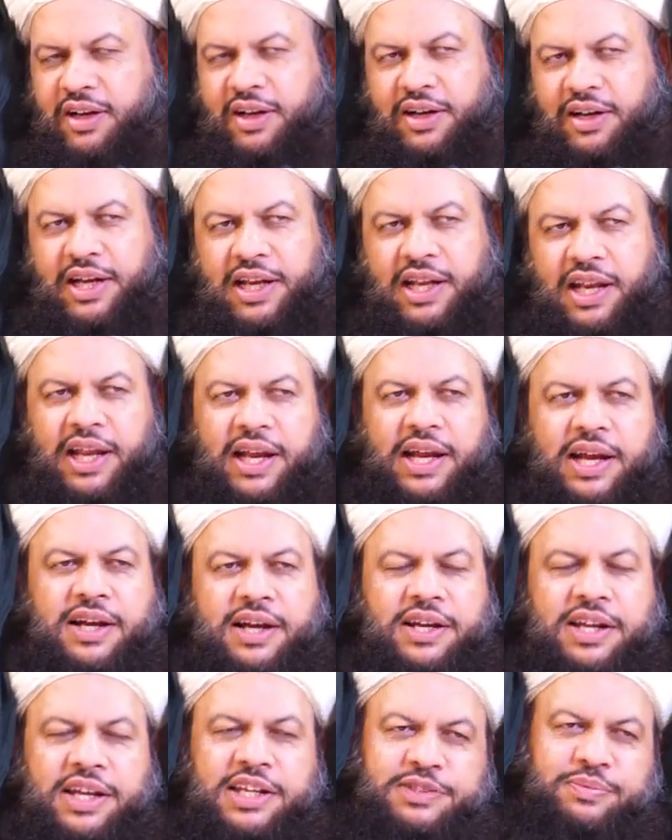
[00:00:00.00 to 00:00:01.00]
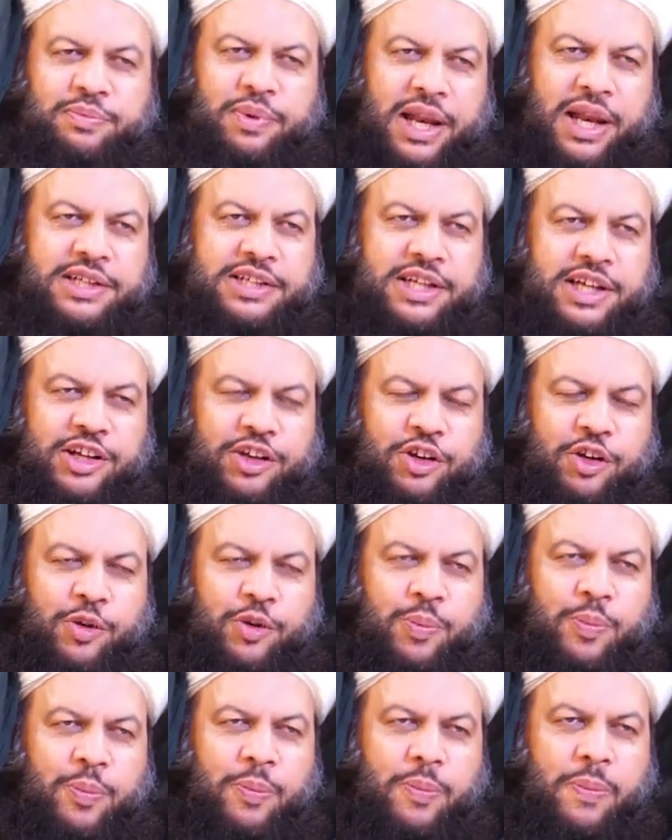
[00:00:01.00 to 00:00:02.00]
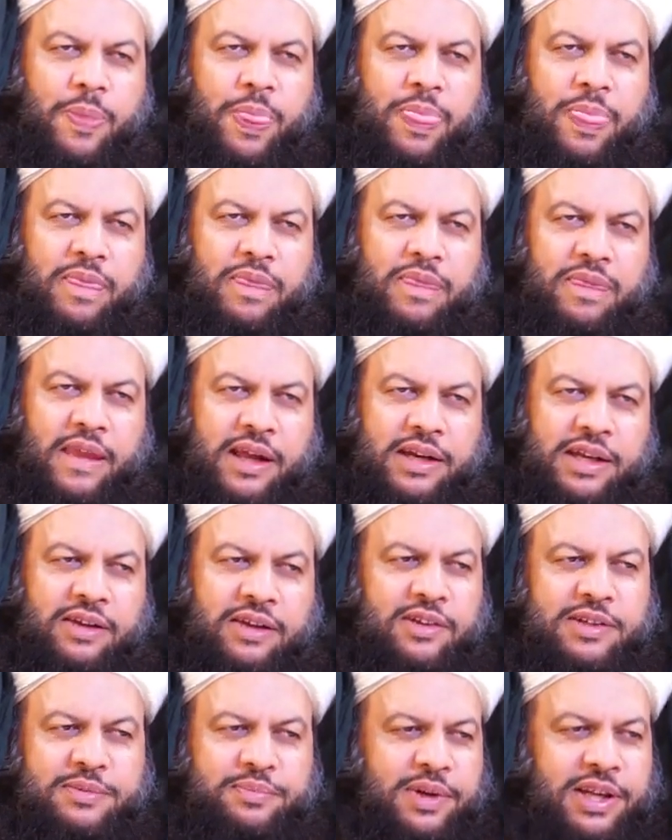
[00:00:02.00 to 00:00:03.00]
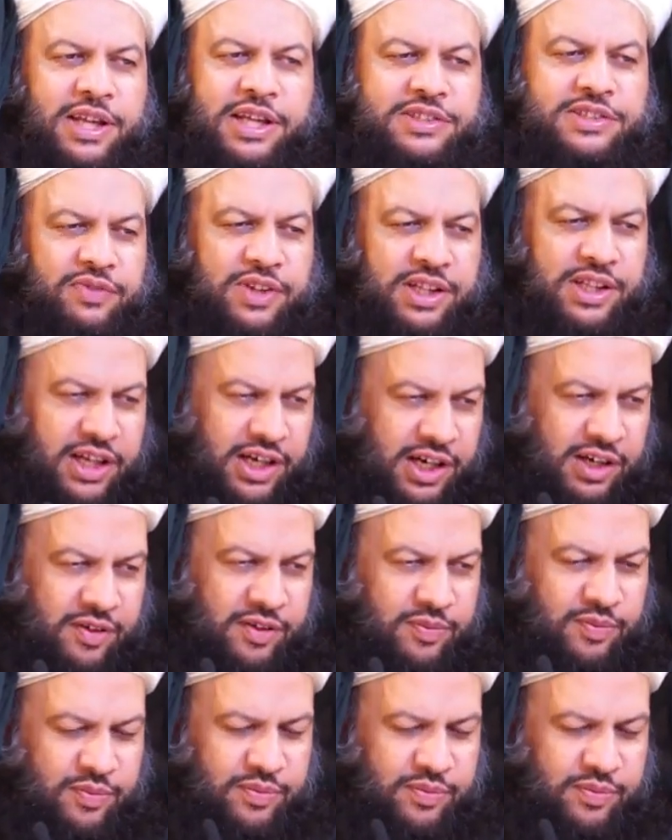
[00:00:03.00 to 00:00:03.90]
declared his pleasure that he was pleased with her.